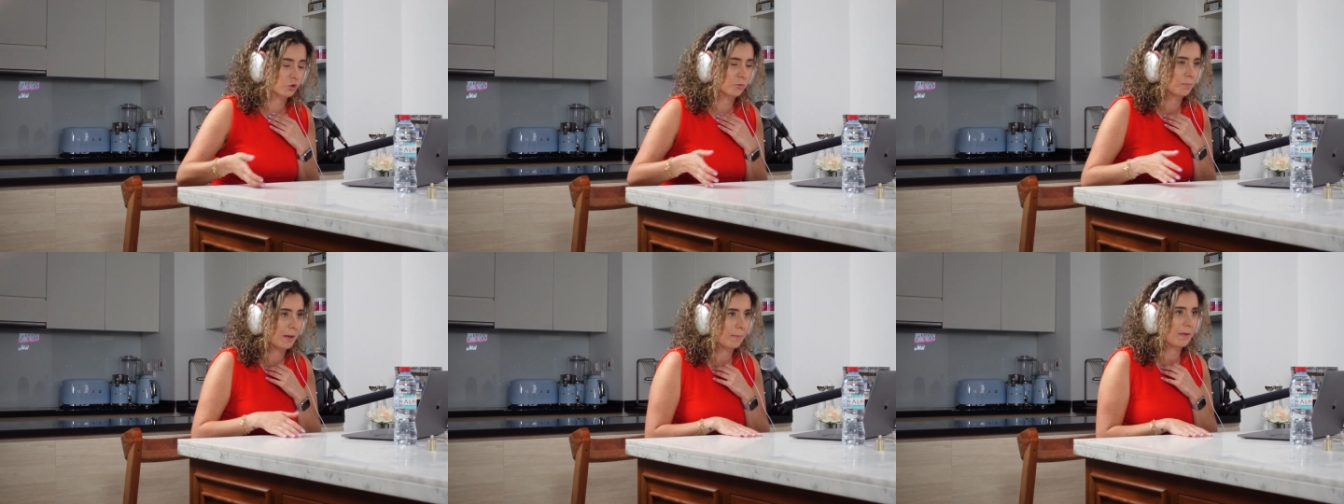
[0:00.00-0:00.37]

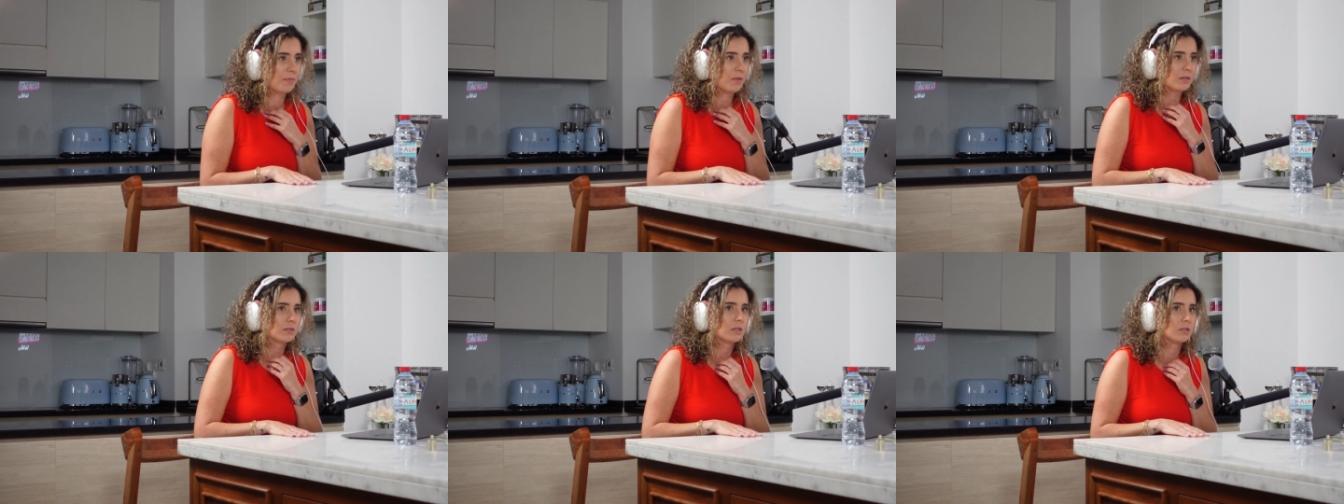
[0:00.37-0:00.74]
So maybe
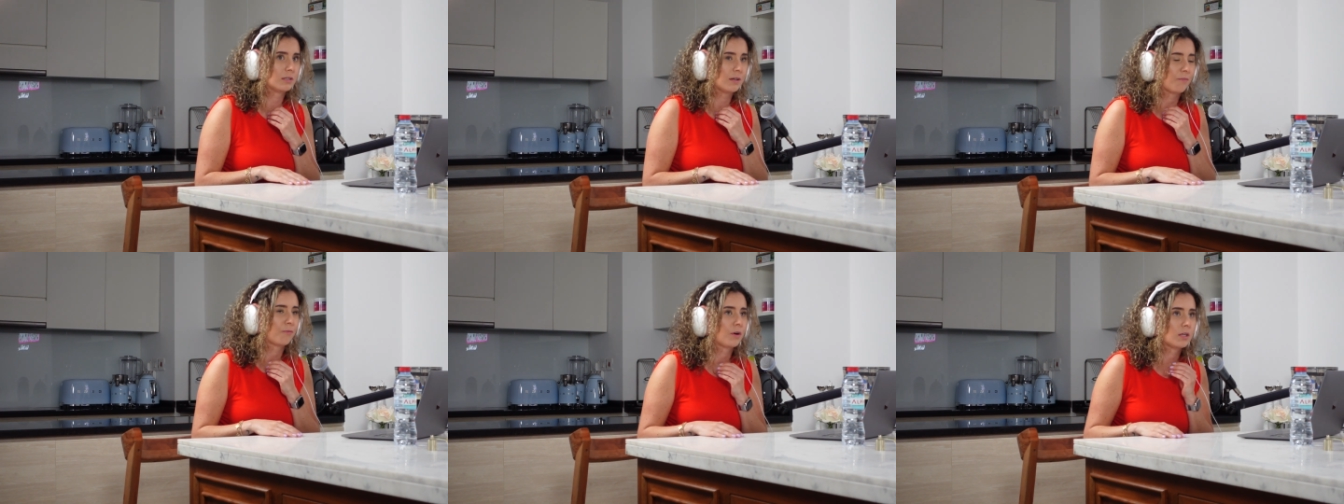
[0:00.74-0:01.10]
this
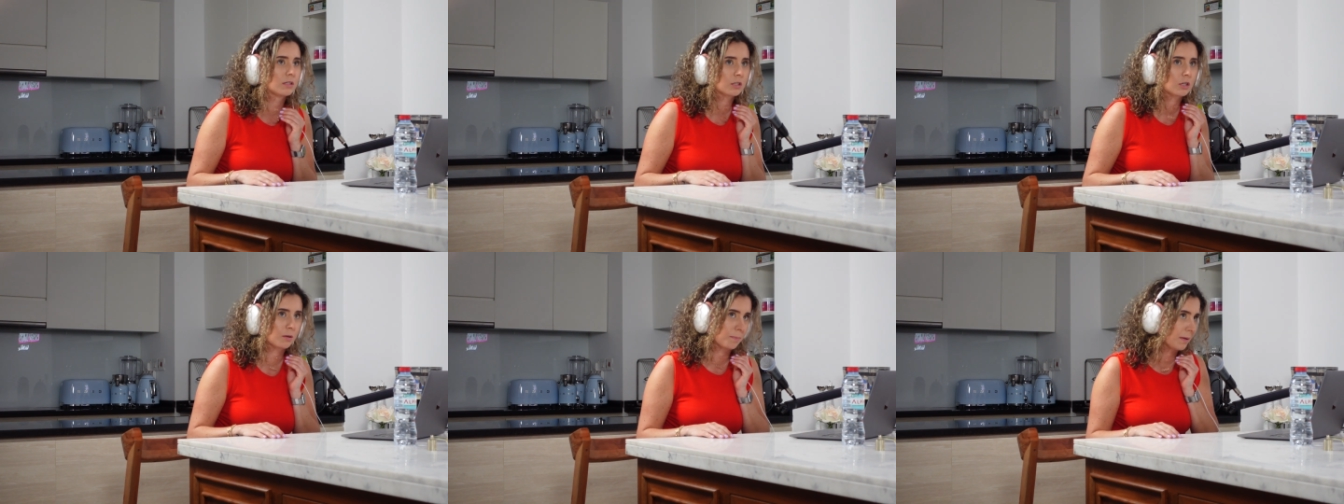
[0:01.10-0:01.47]

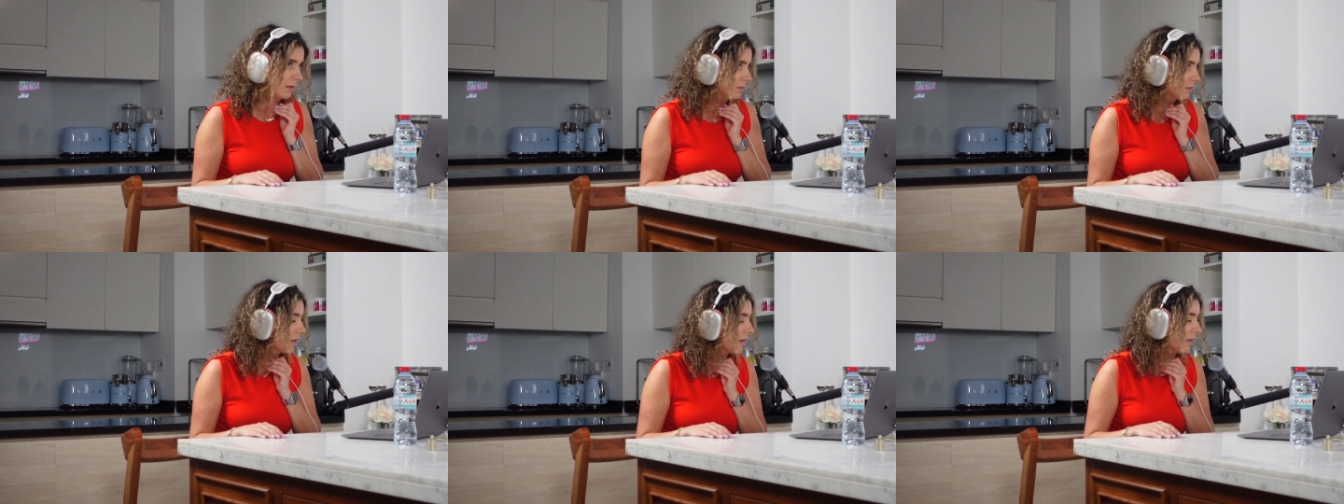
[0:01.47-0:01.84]
difference could
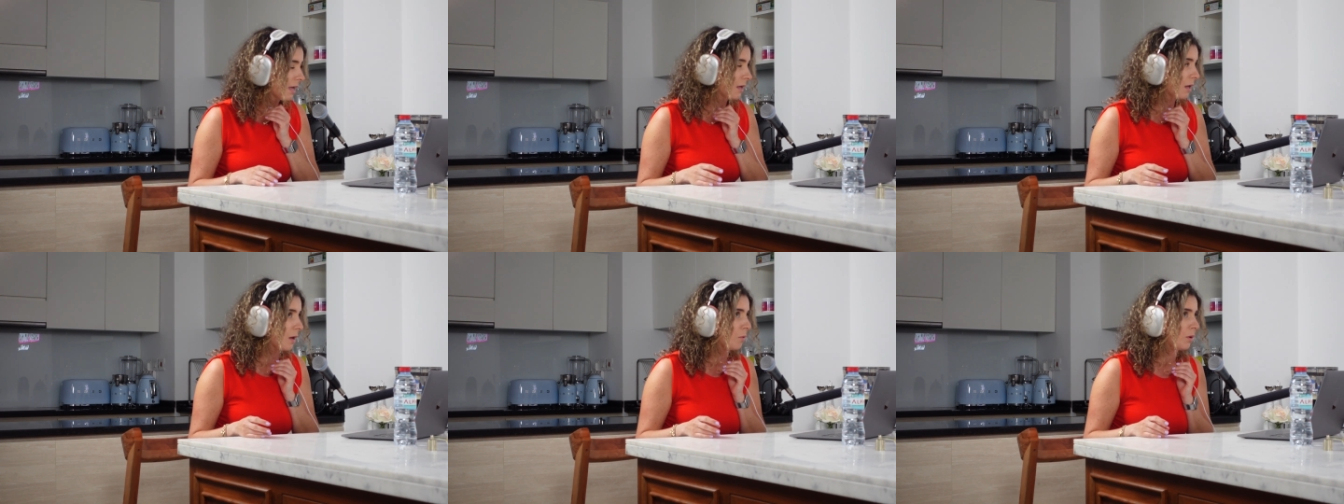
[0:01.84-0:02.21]
be, in,
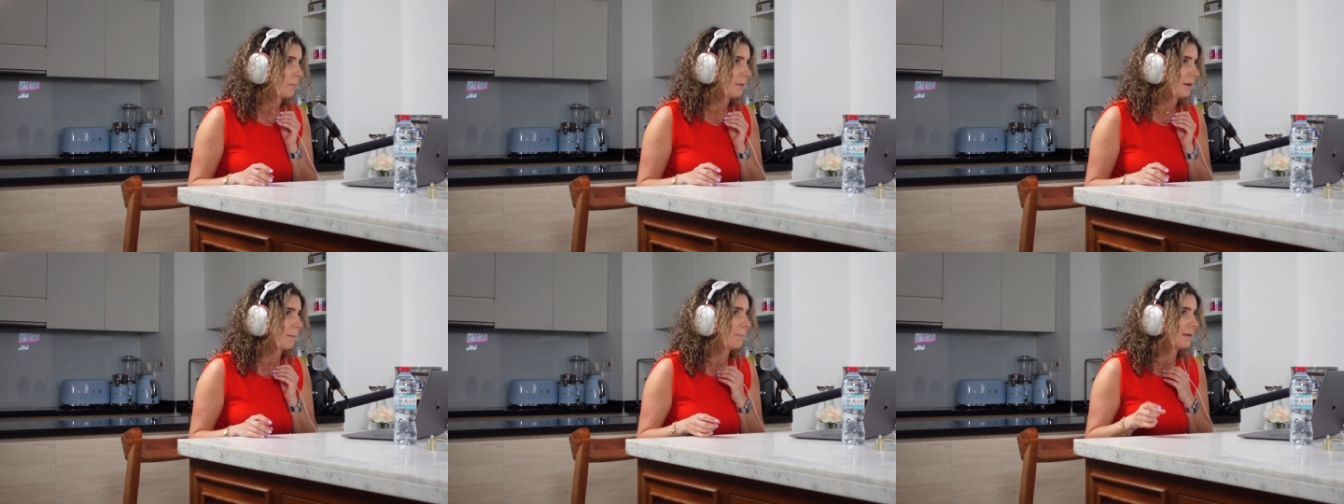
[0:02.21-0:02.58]
it, it would
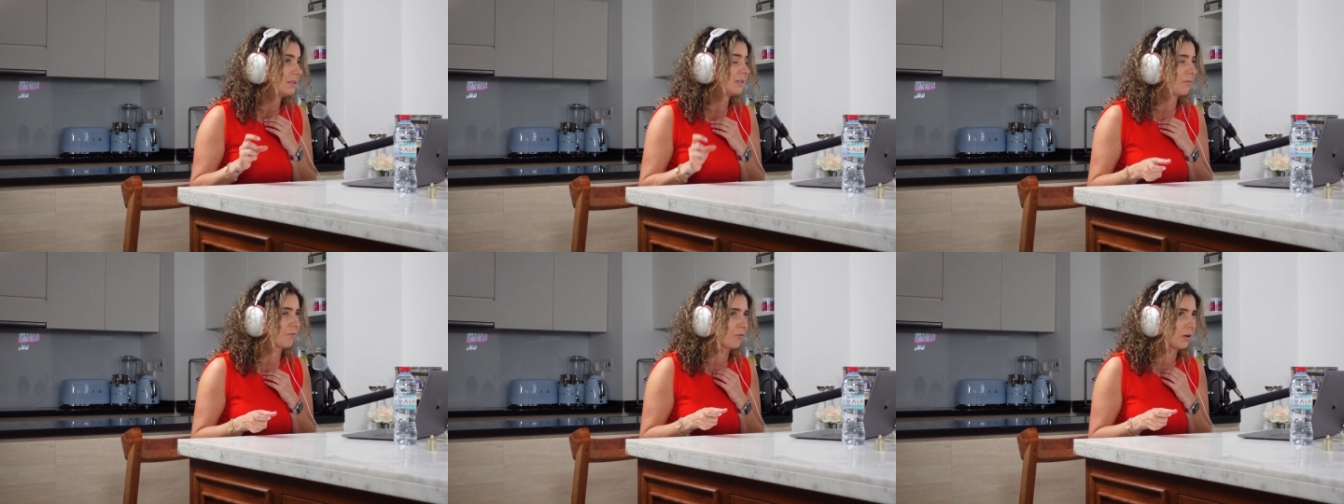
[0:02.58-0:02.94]
be a
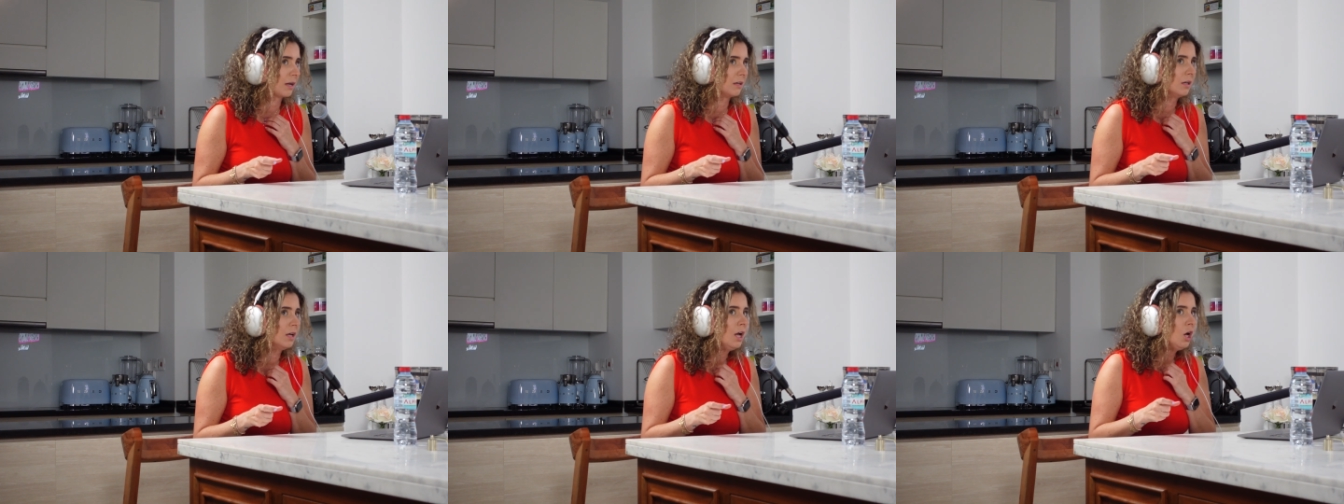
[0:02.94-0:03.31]
bit different
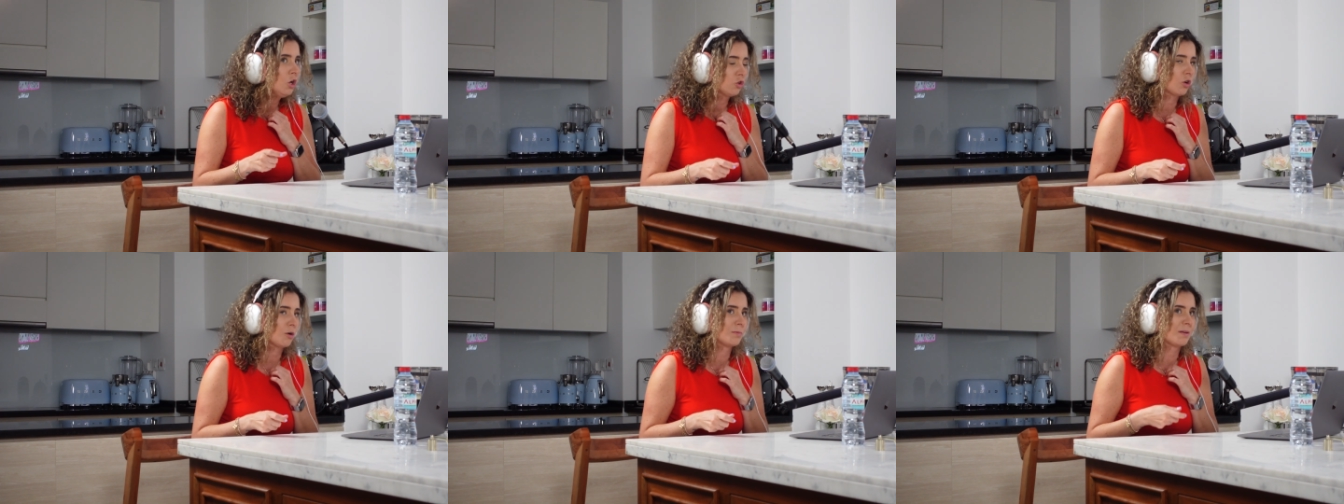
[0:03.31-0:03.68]
in
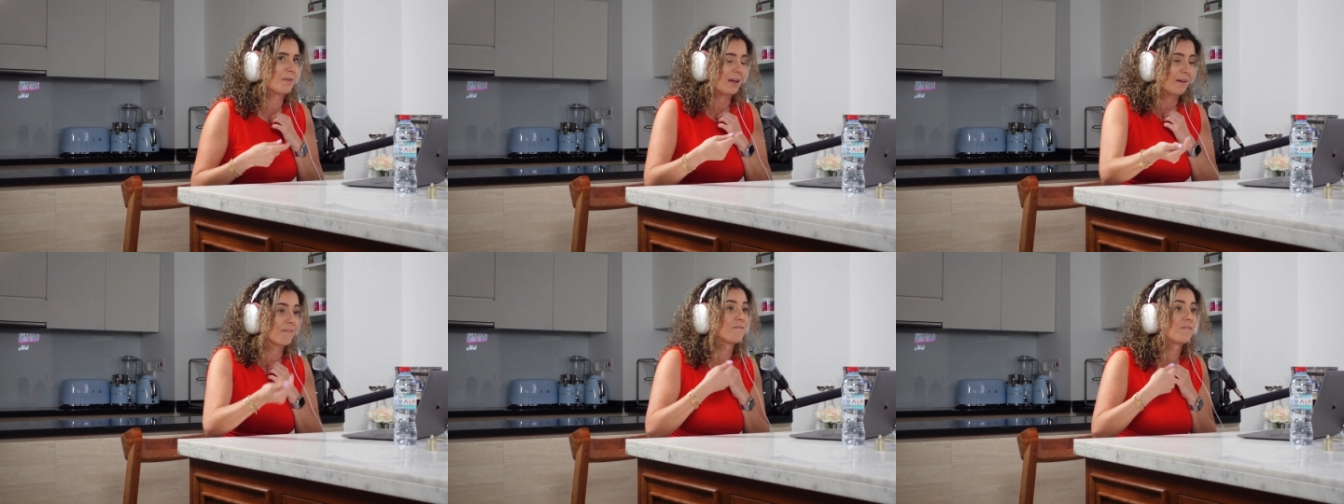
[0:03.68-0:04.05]
terms of
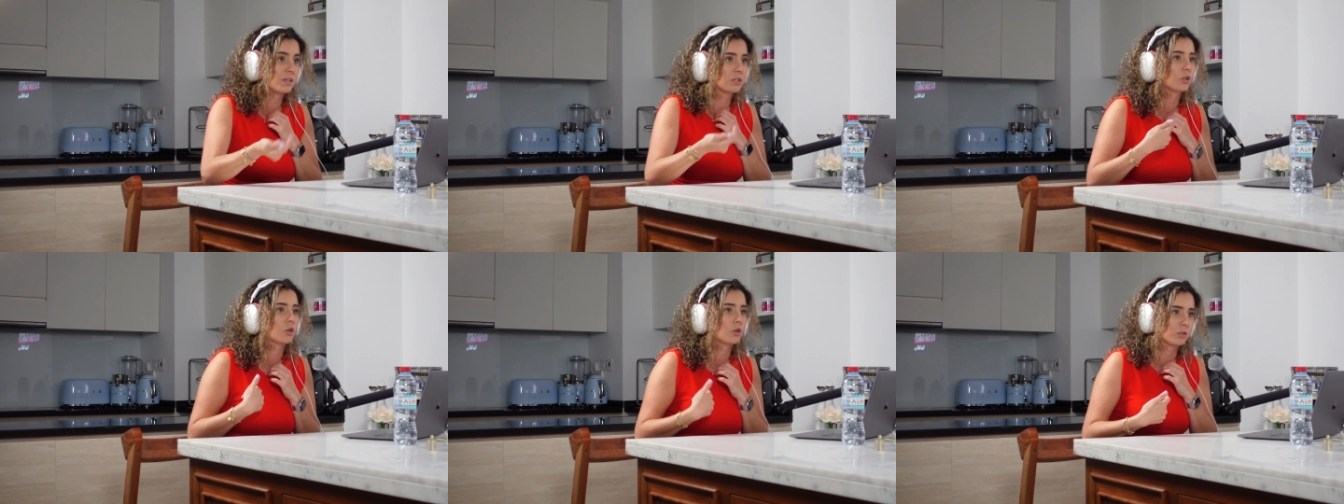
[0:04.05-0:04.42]
like
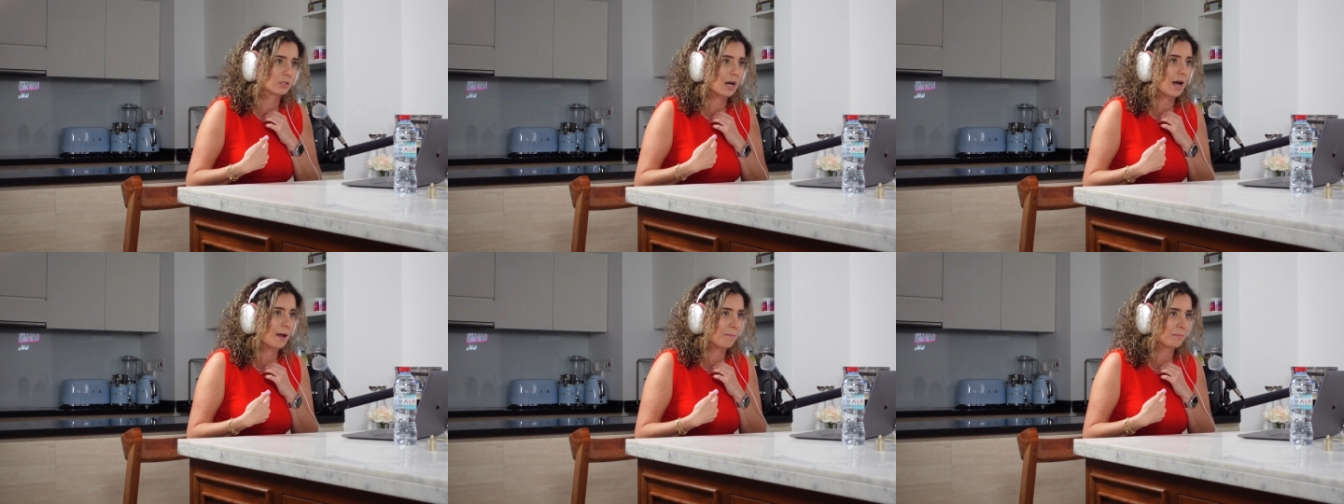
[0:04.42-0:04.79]
physical
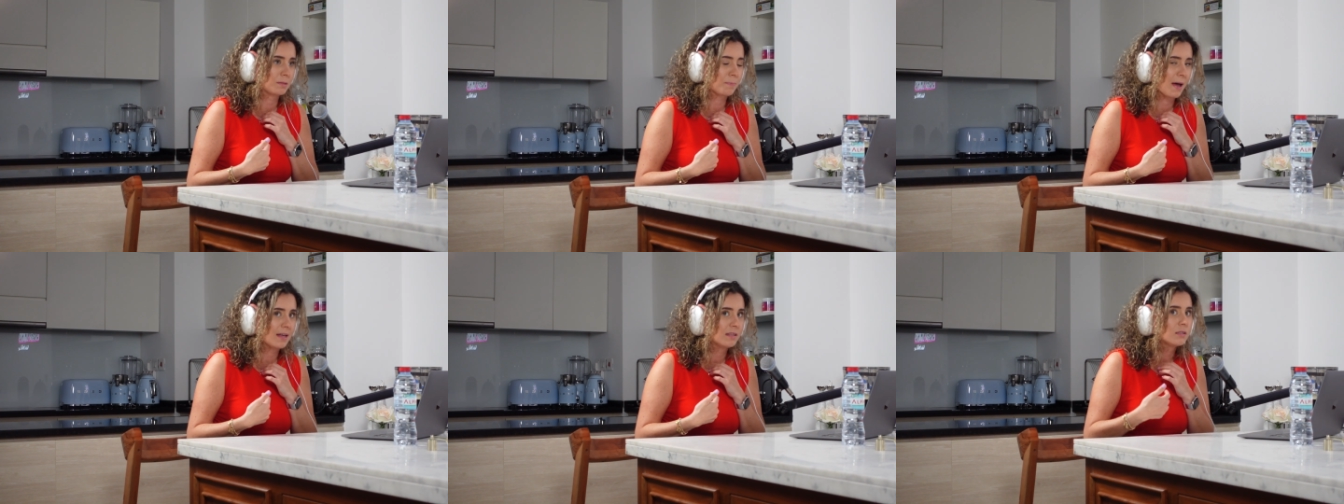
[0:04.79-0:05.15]
time
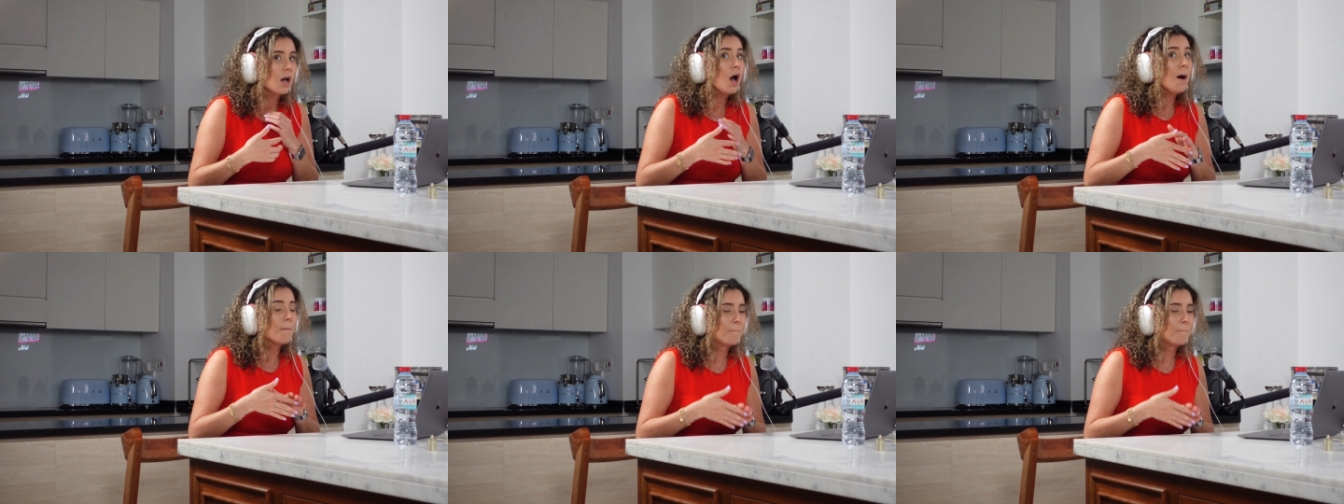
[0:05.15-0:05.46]
spent.